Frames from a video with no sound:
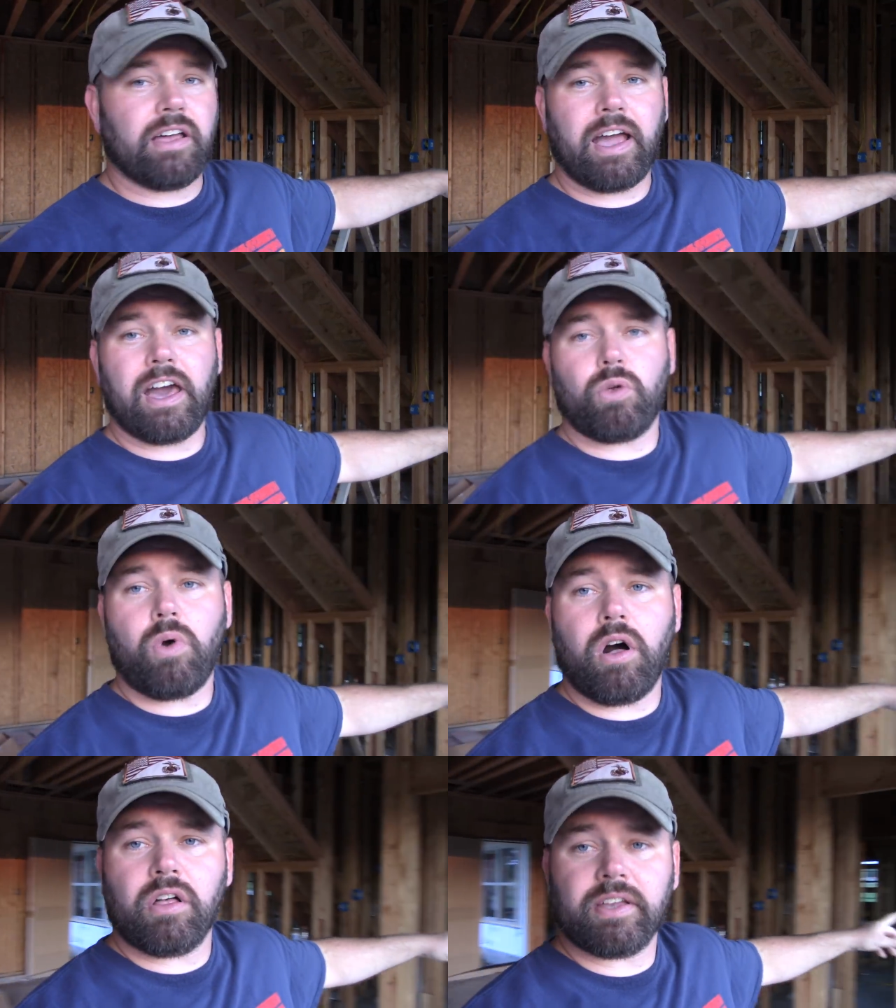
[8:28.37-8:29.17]
I got a
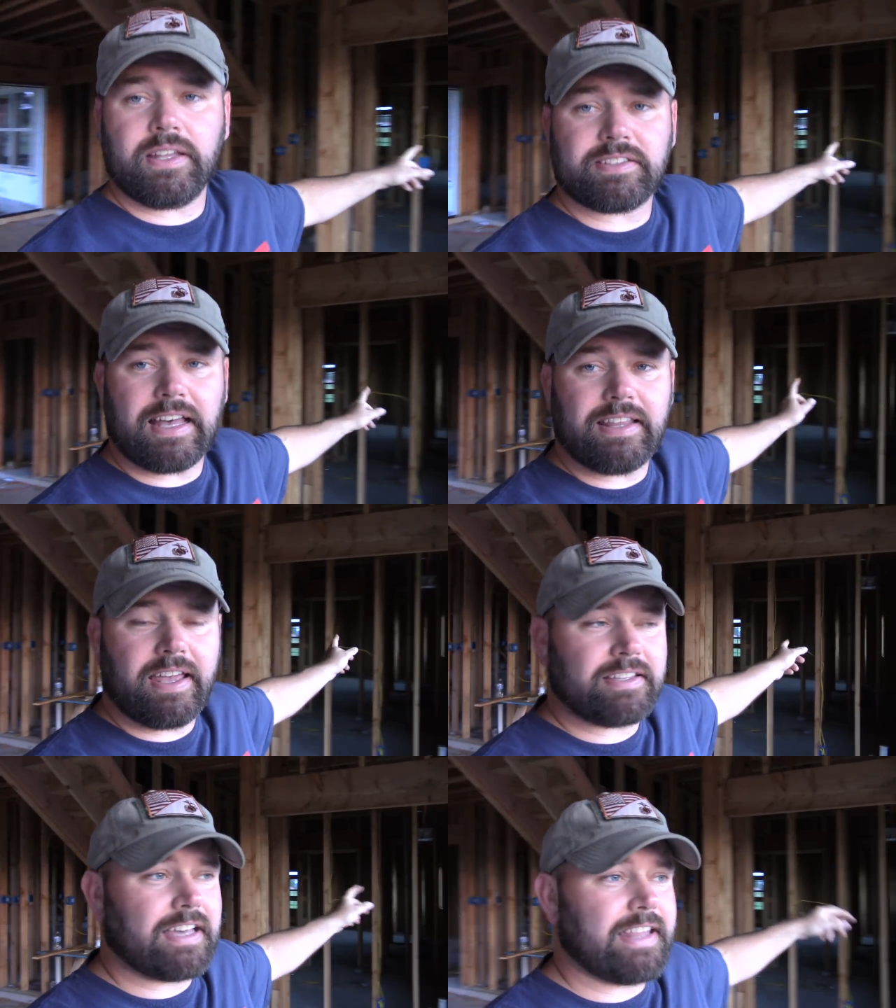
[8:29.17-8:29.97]
wall inside the
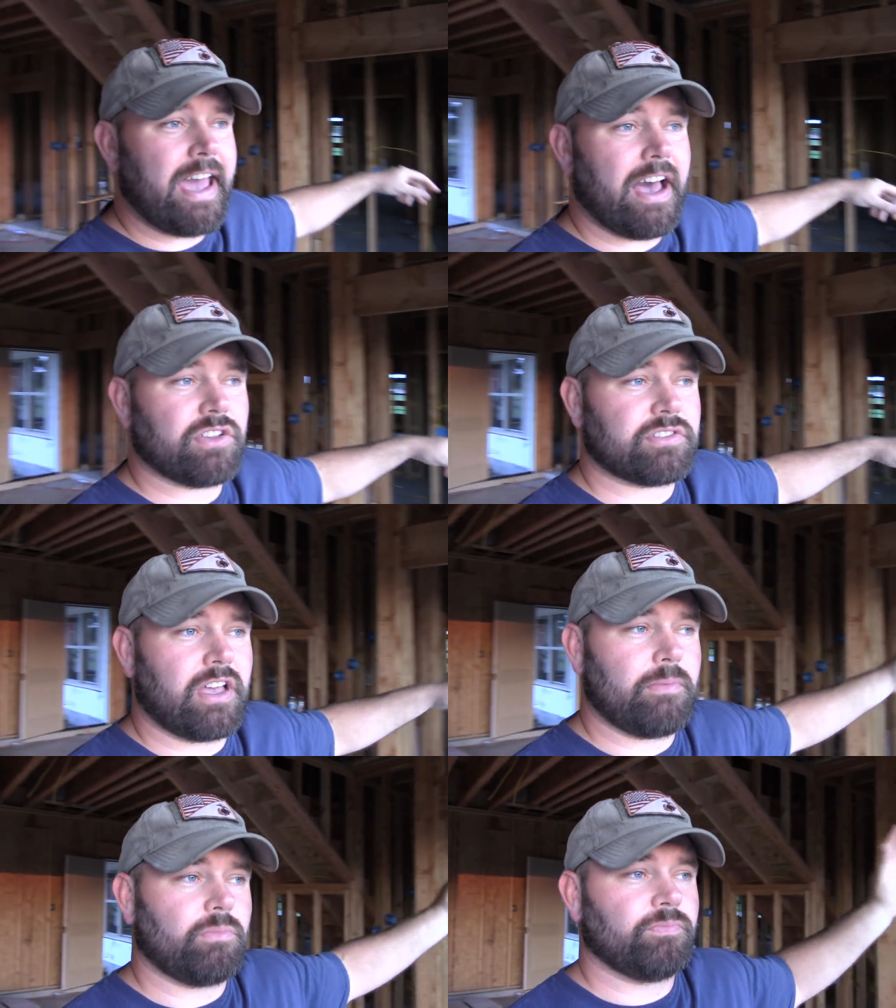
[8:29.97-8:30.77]
inside the house
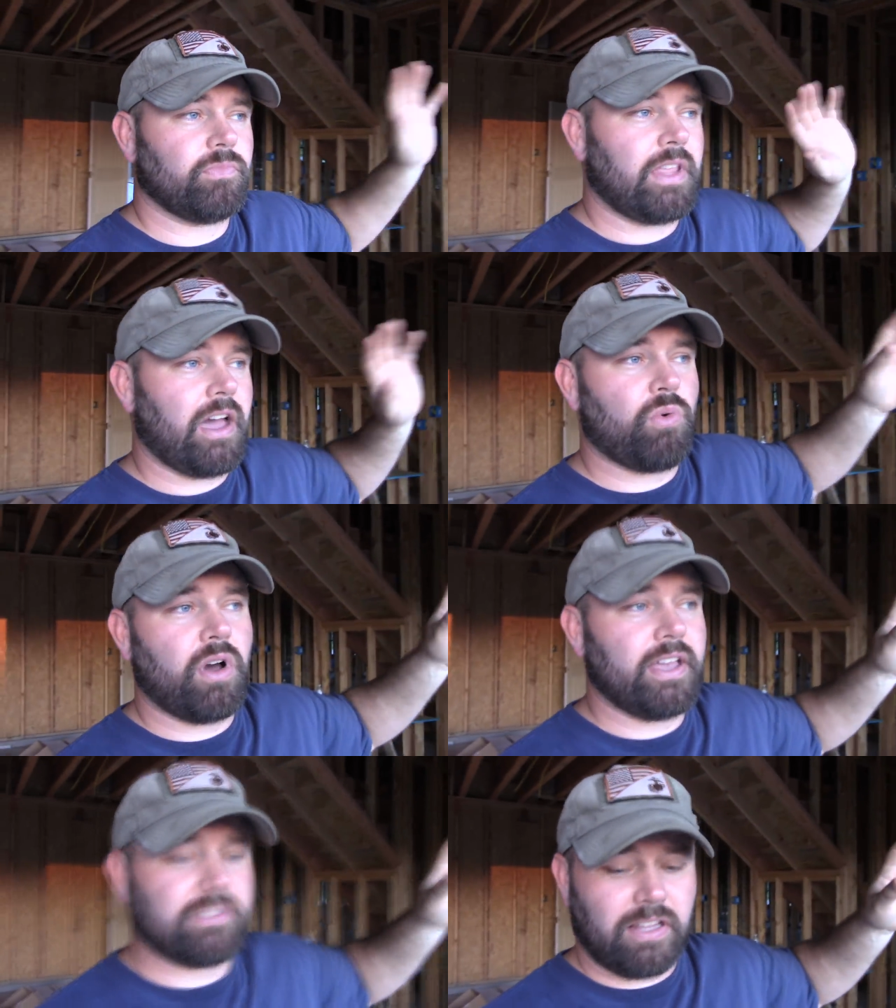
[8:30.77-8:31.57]
um, that I
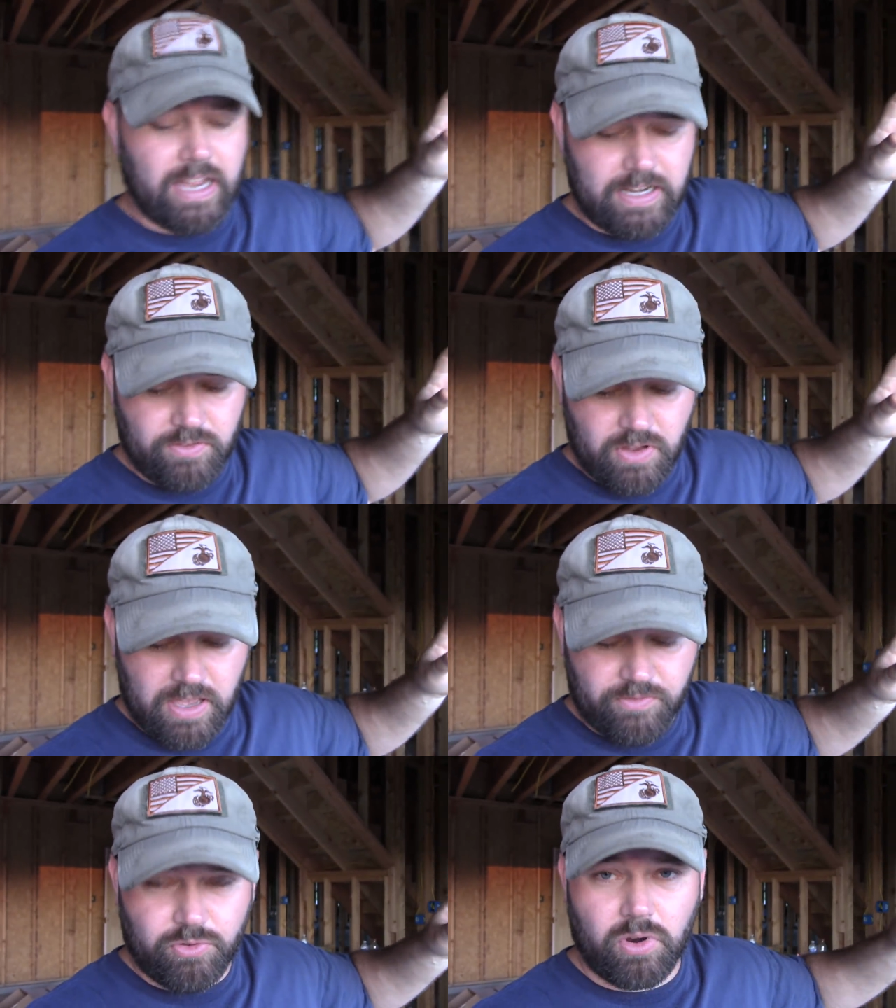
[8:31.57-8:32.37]
want insulated
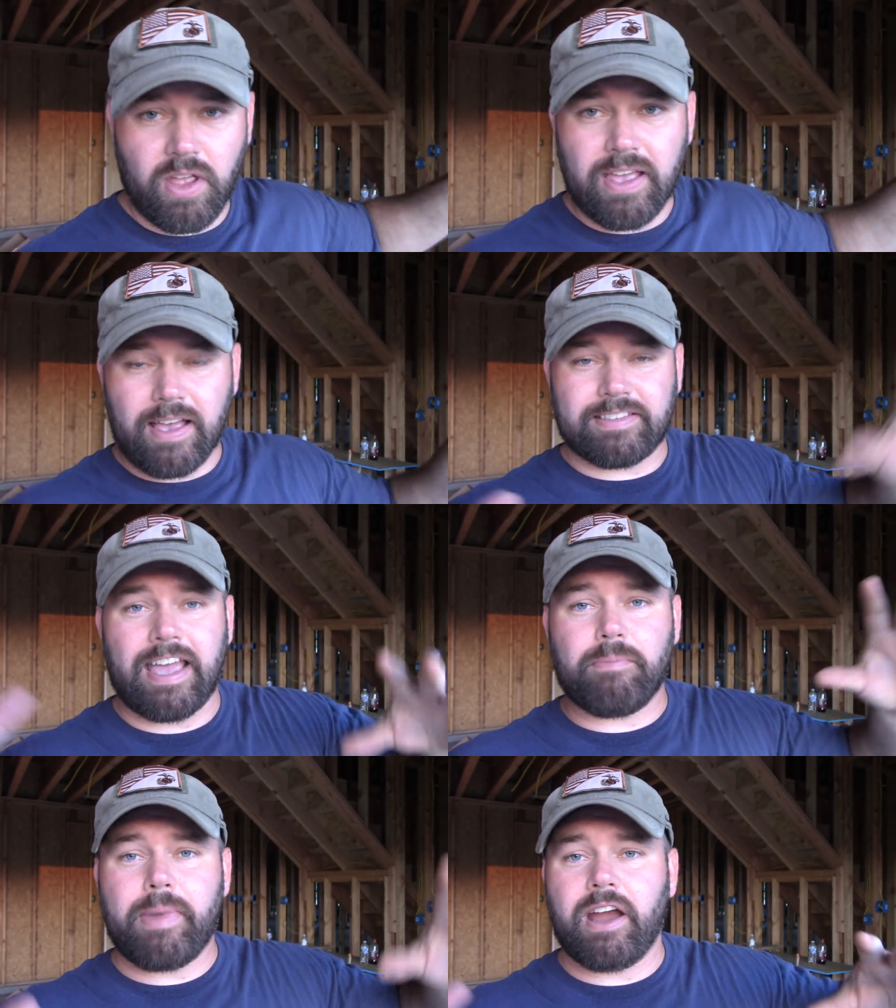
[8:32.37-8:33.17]
uh, for a
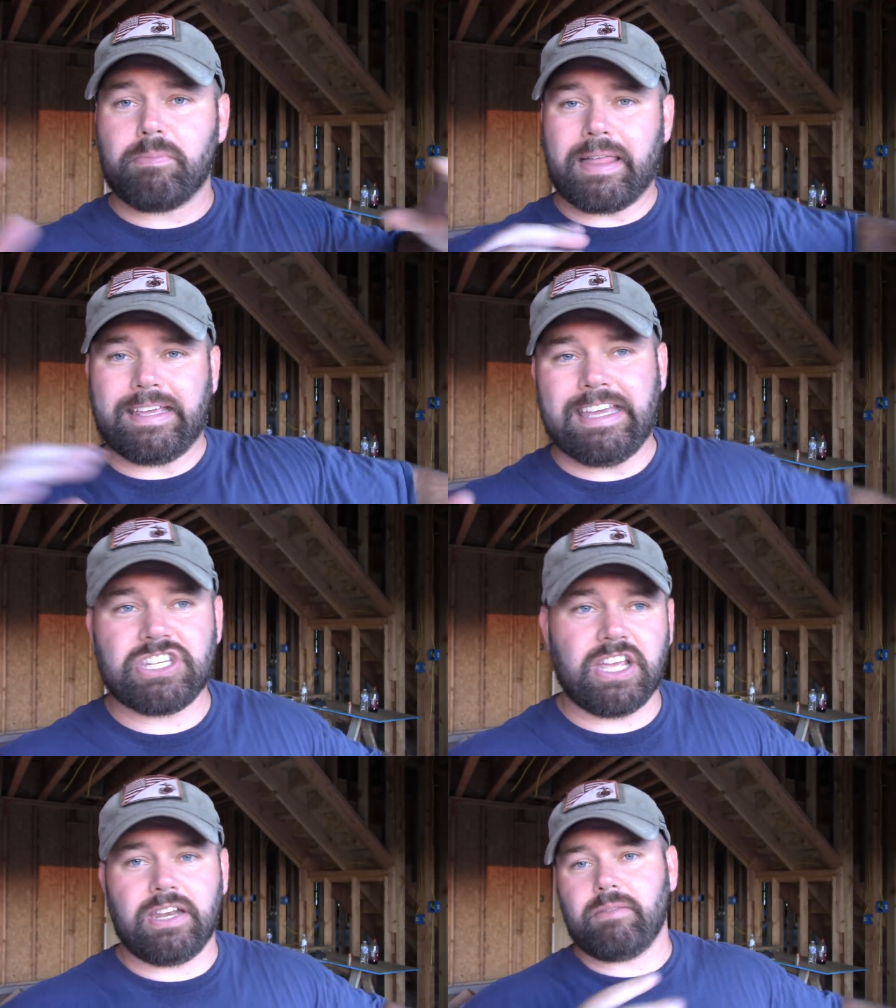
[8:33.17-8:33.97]
sound barrier by the
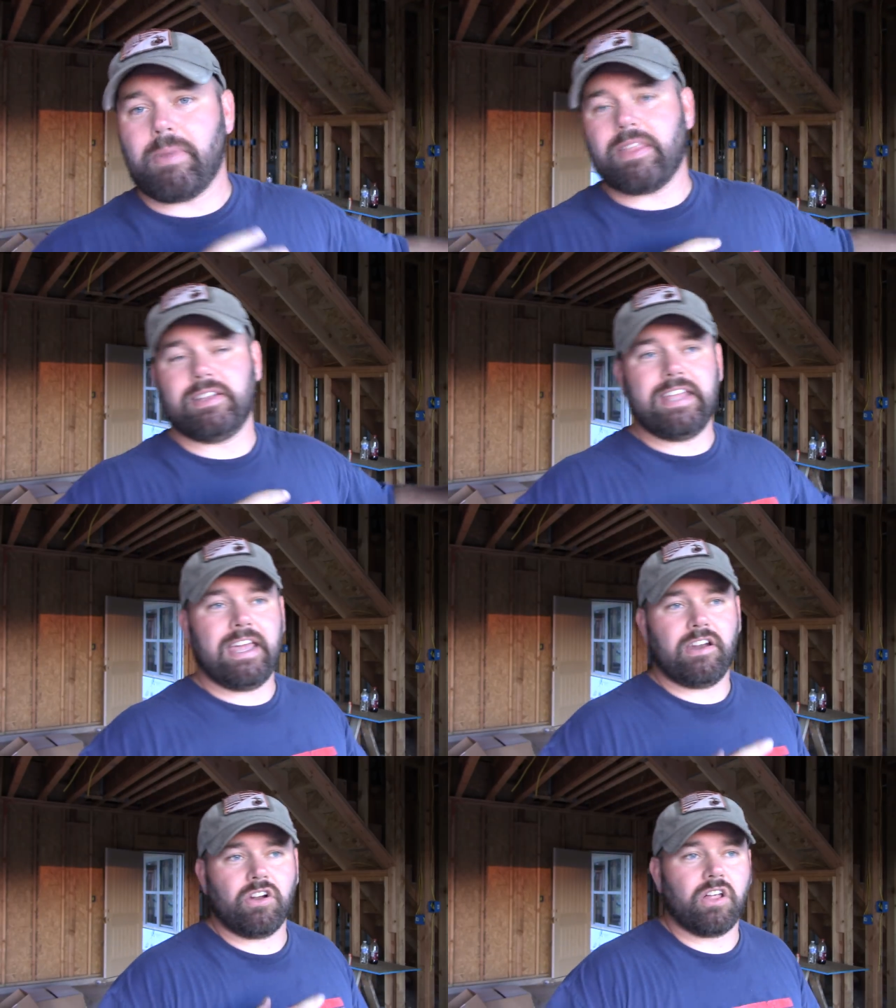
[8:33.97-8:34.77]
kitchen and by the
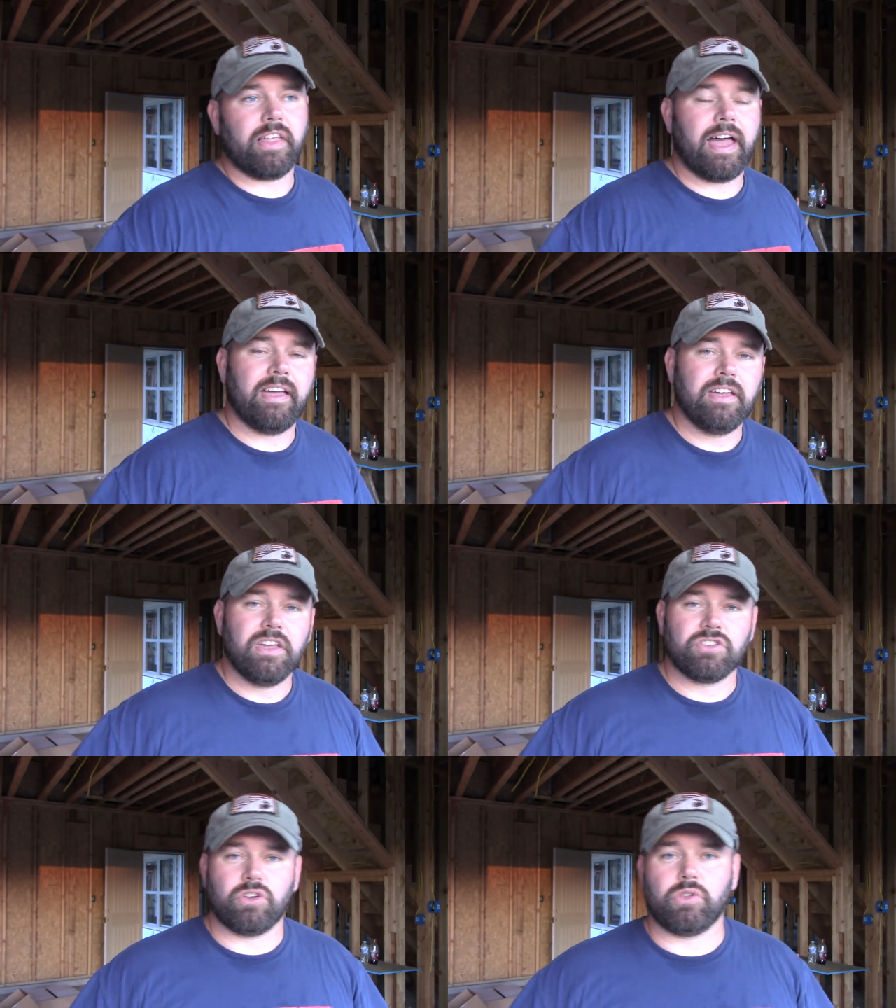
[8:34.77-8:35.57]
den and all that.
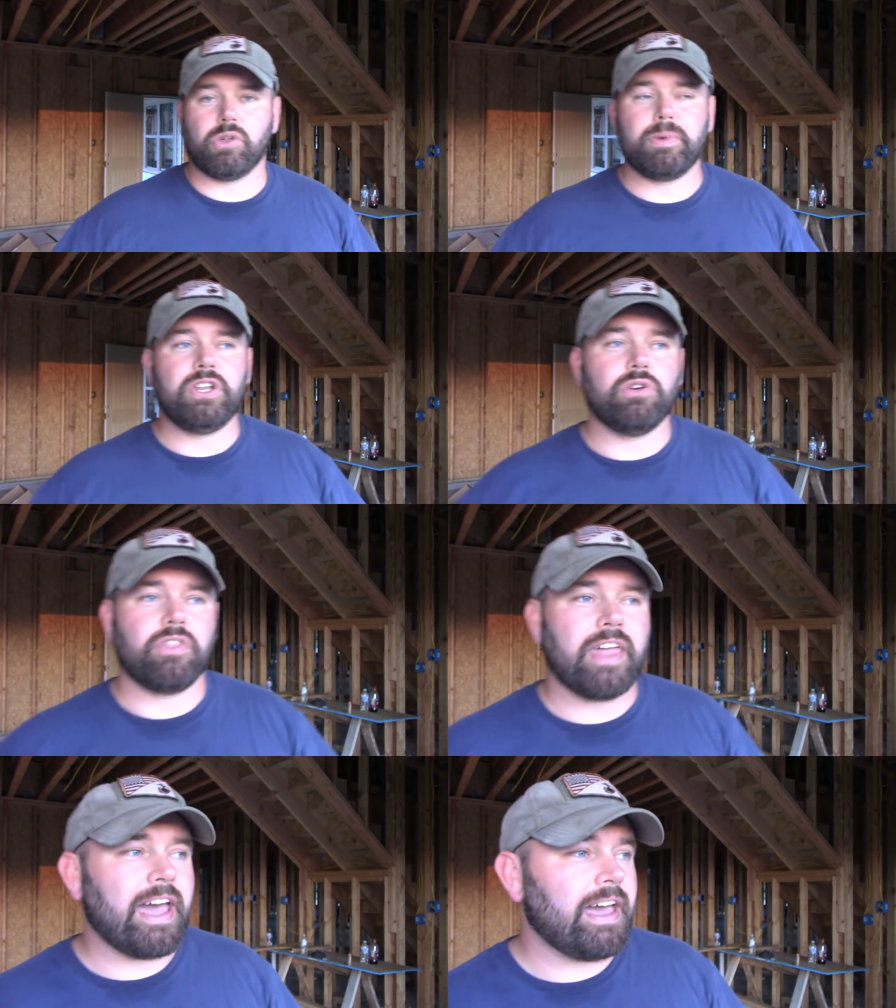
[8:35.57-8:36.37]
So they'll be
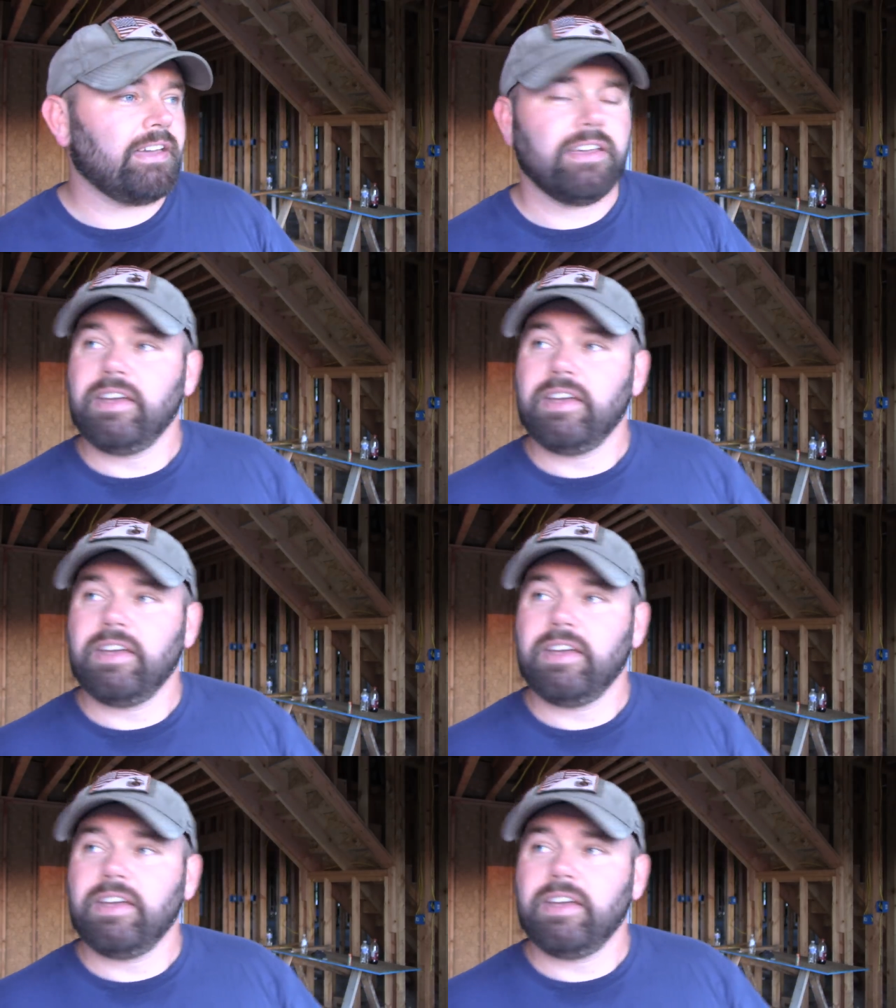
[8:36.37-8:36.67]
doing that.